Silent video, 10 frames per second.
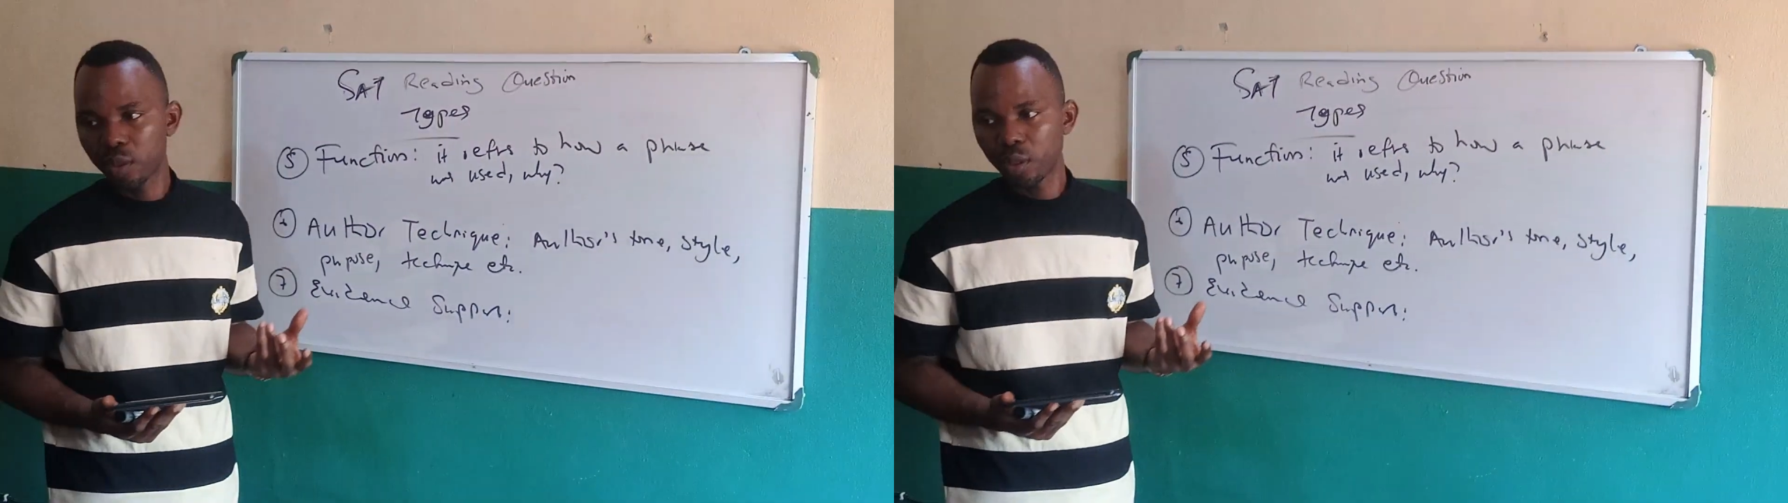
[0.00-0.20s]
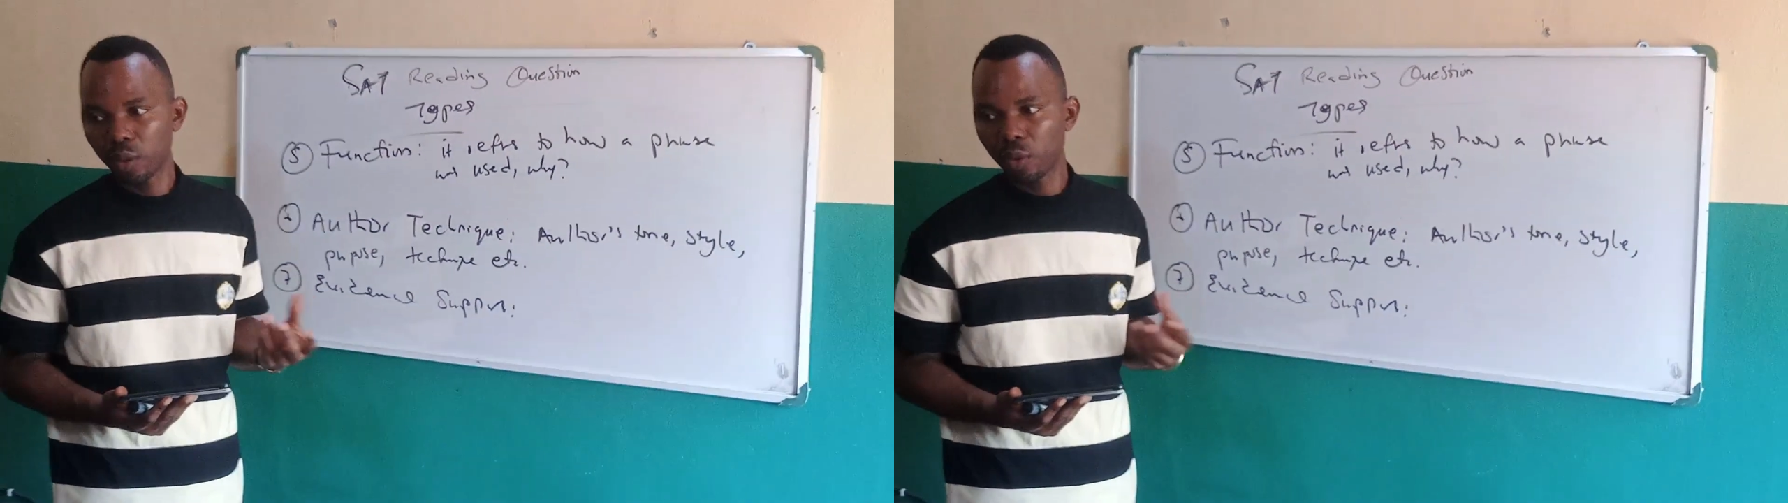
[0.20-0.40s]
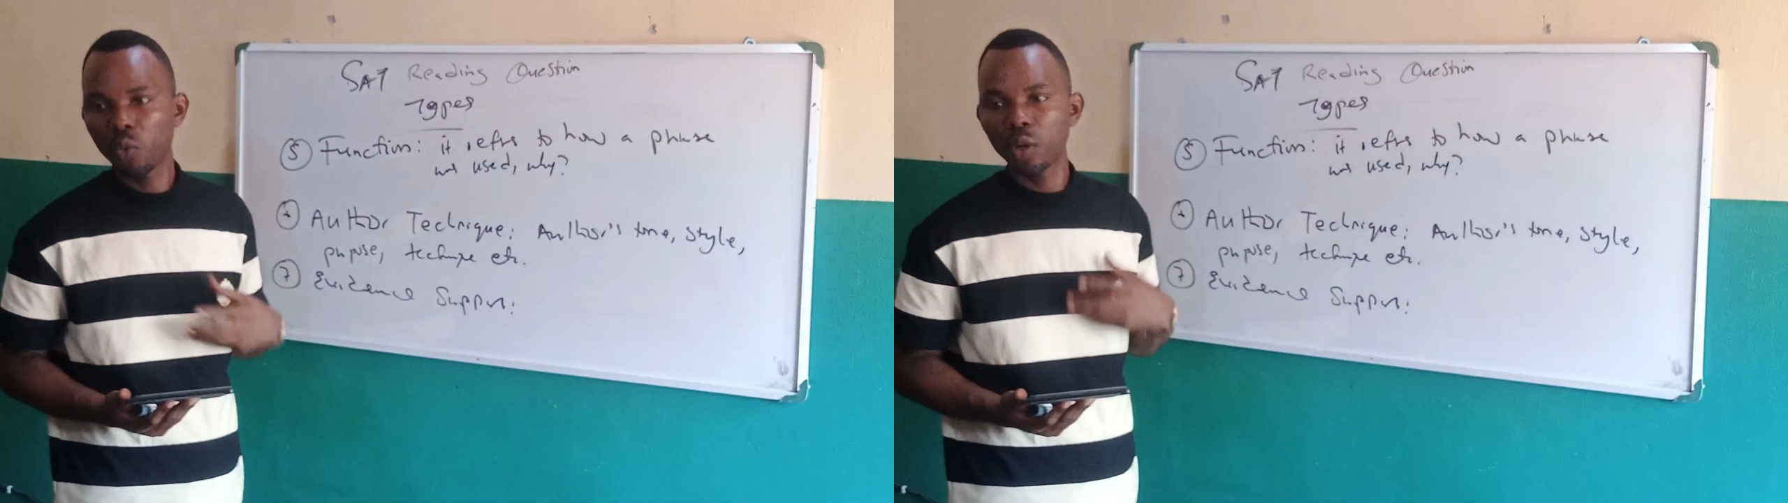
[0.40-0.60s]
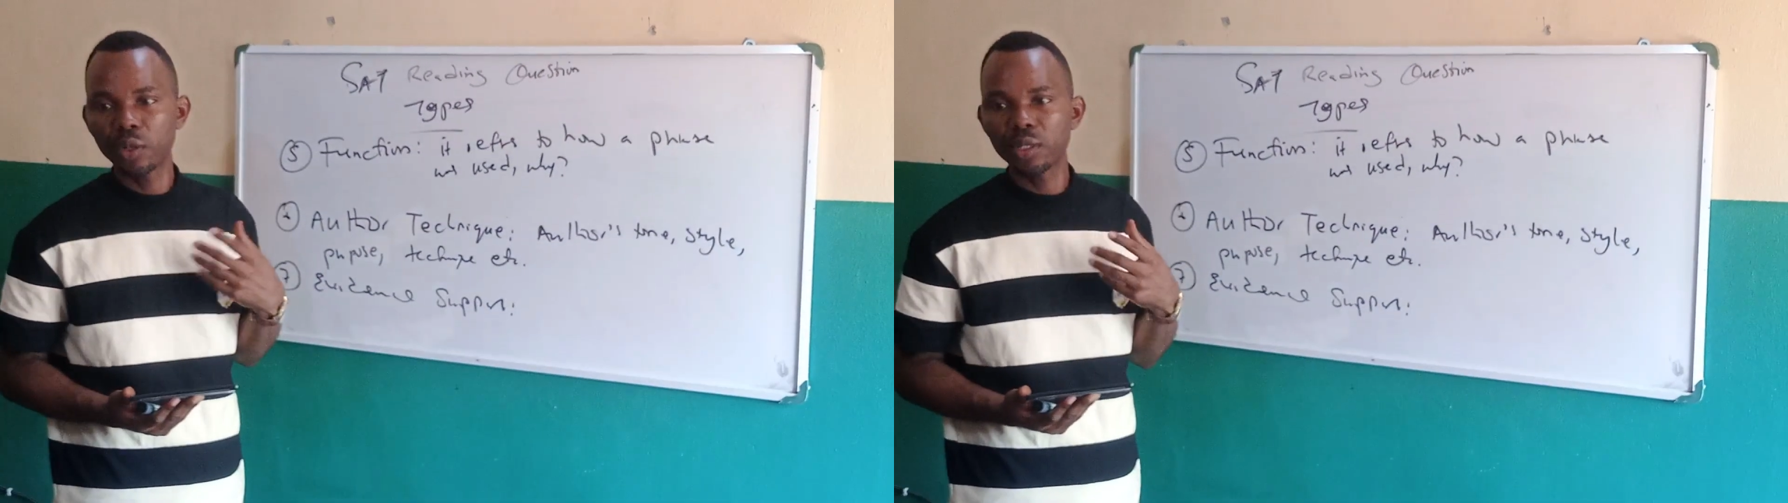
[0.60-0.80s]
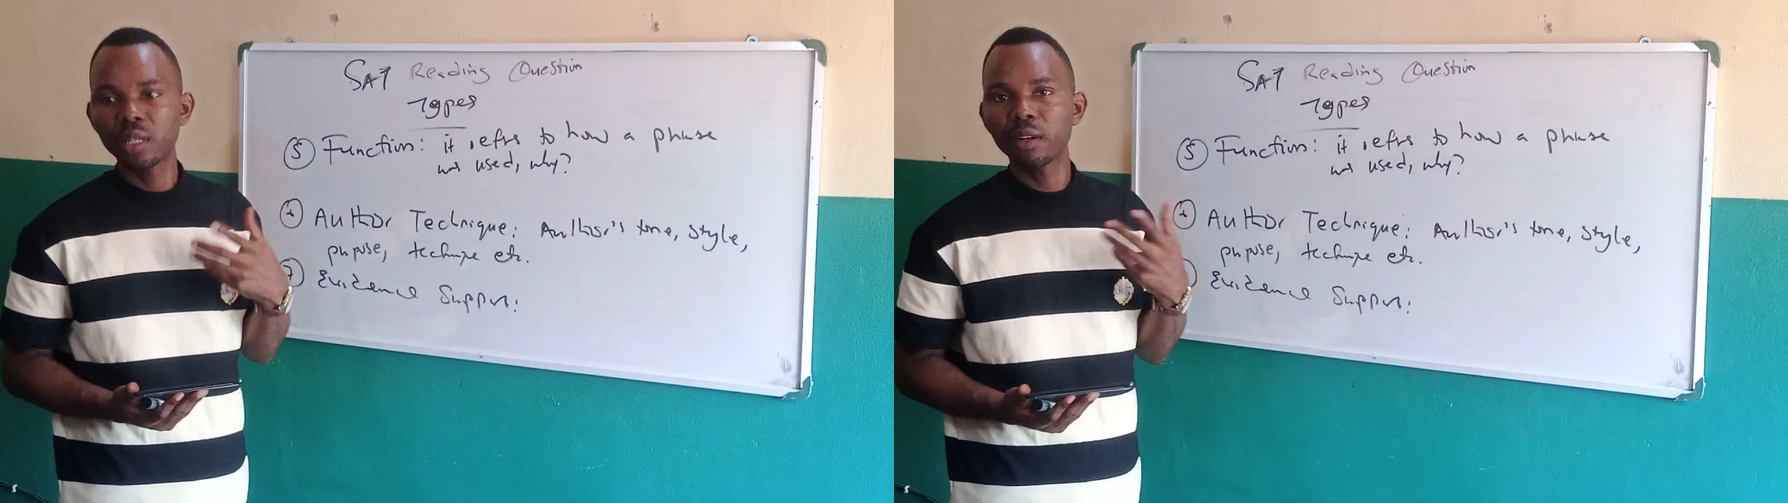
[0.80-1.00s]
What does
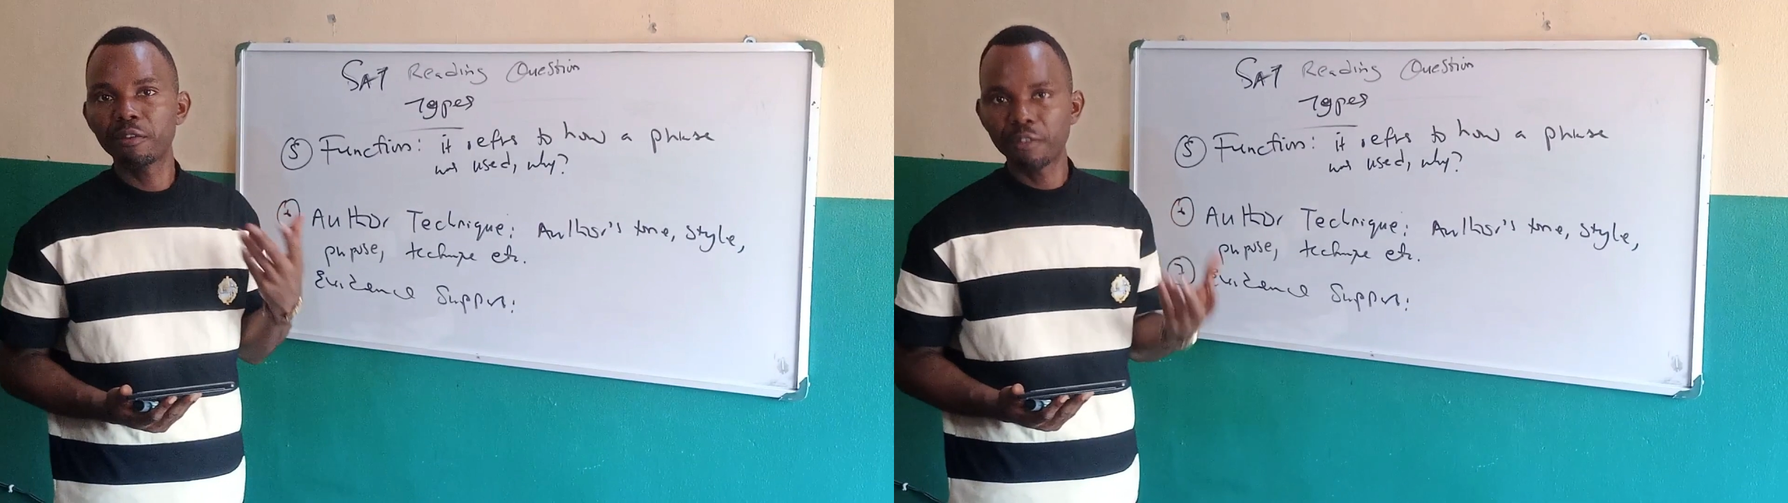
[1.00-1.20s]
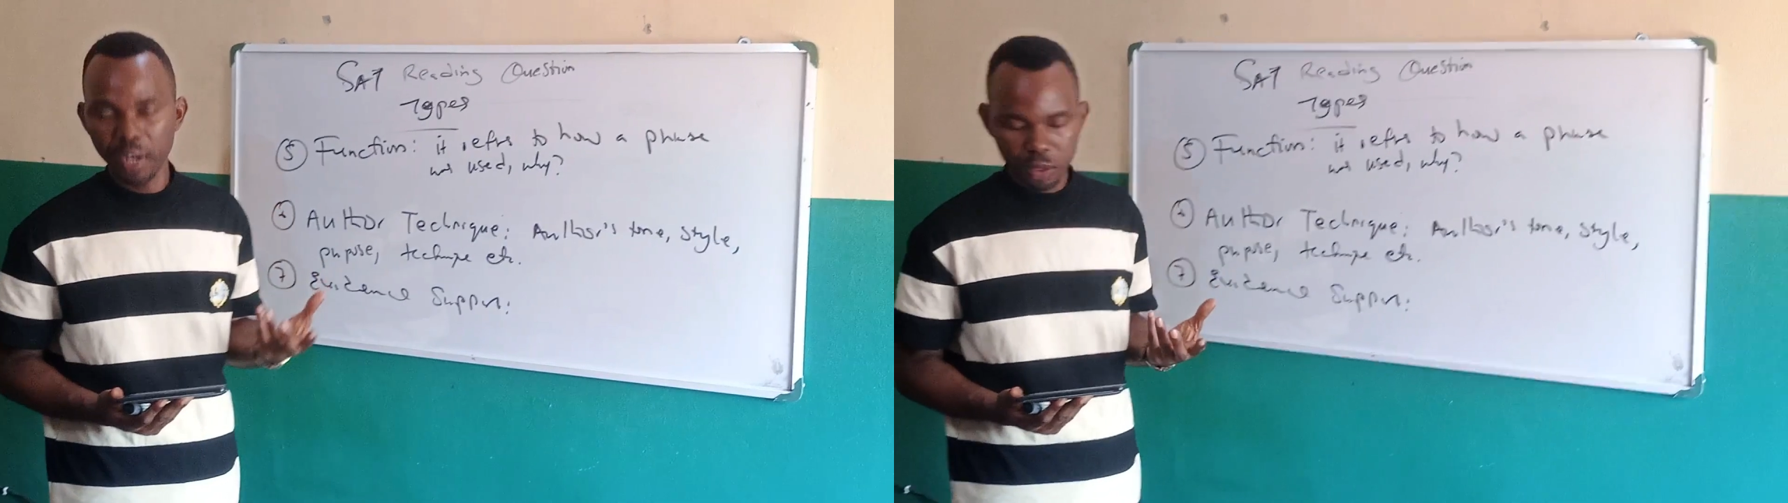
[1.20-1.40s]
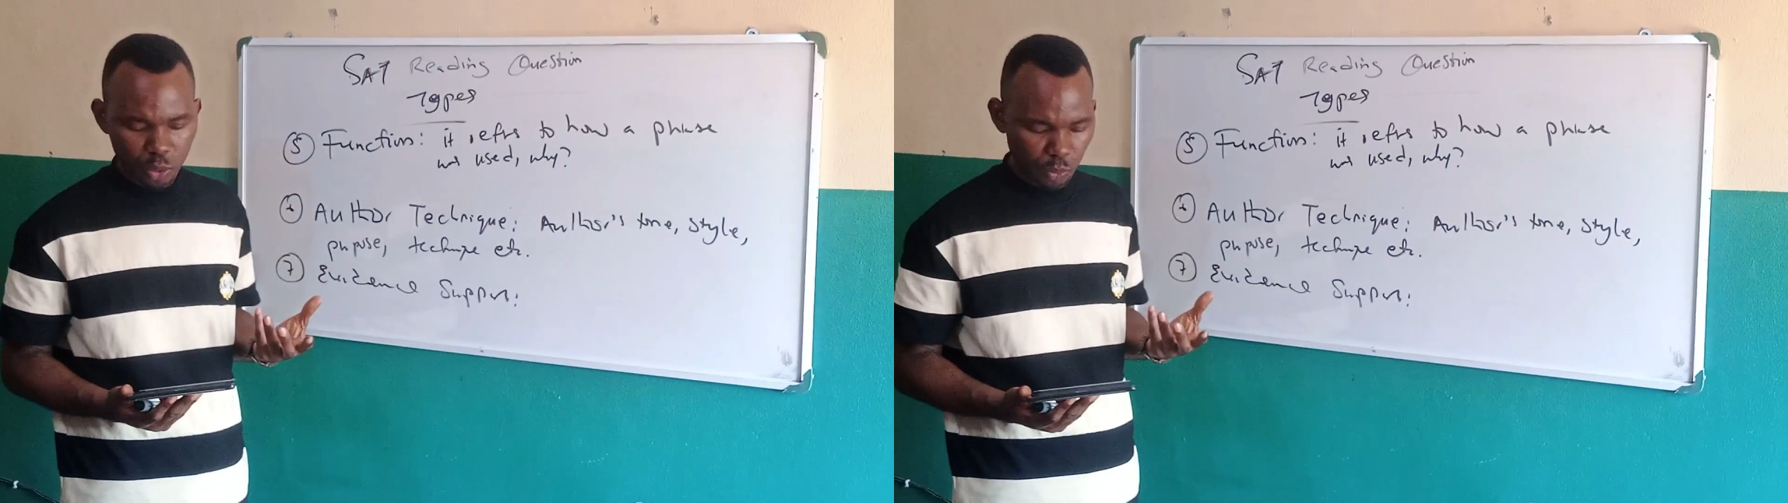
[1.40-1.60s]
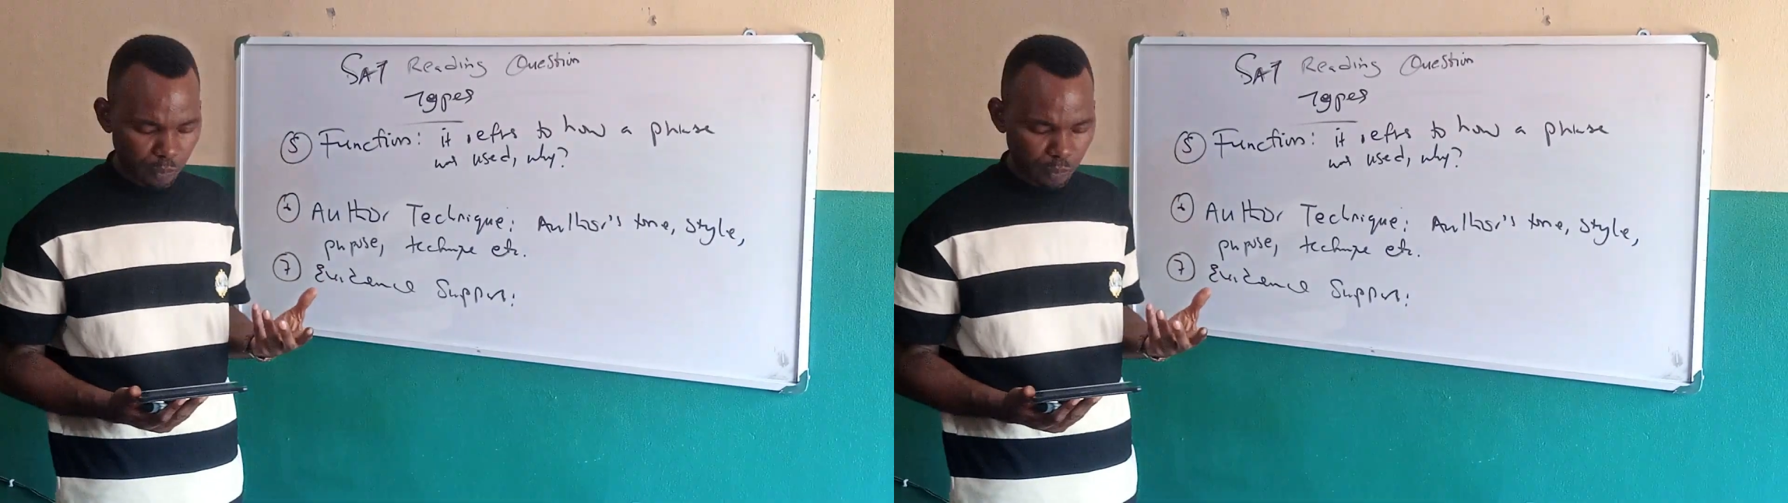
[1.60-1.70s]
it refer to?